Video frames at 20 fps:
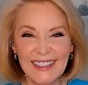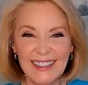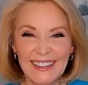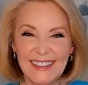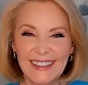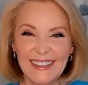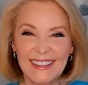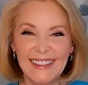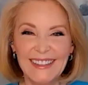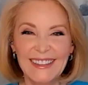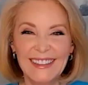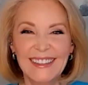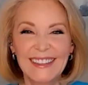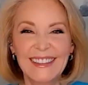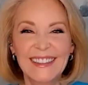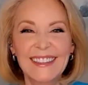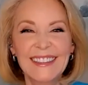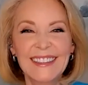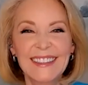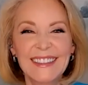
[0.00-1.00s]

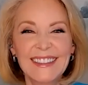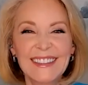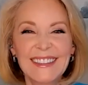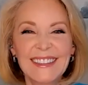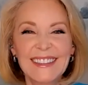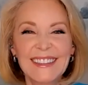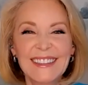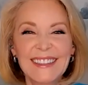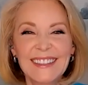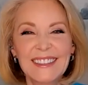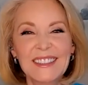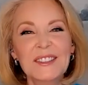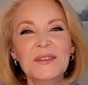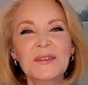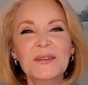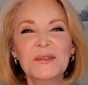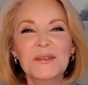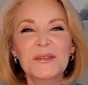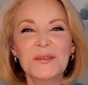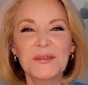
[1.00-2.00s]

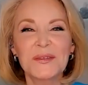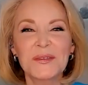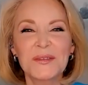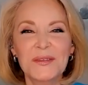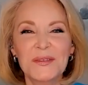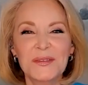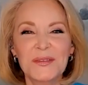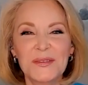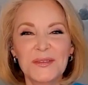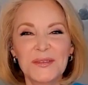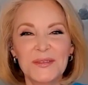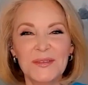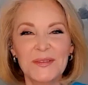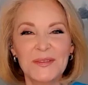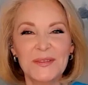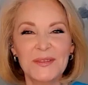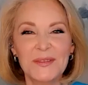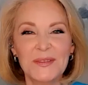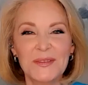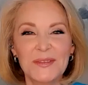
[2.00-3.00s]

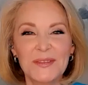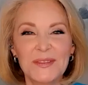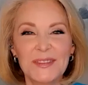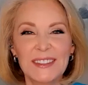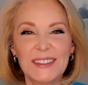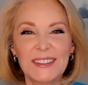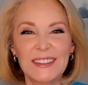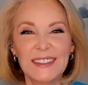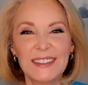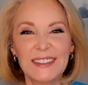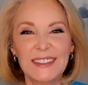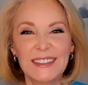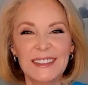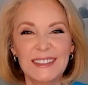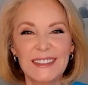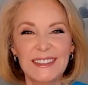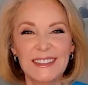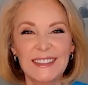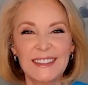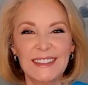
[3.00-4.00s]

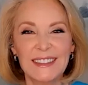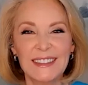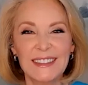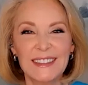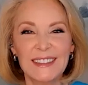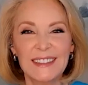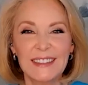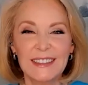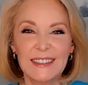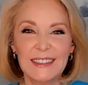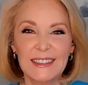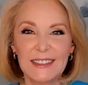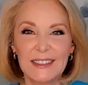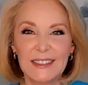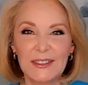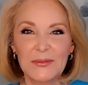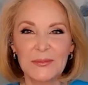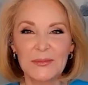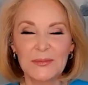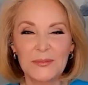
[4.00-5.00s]

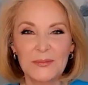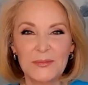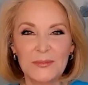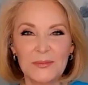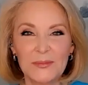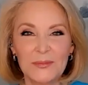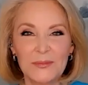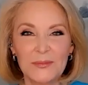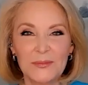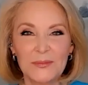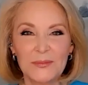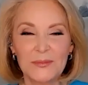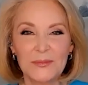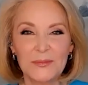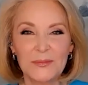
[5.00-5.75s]
This person isn't speaking.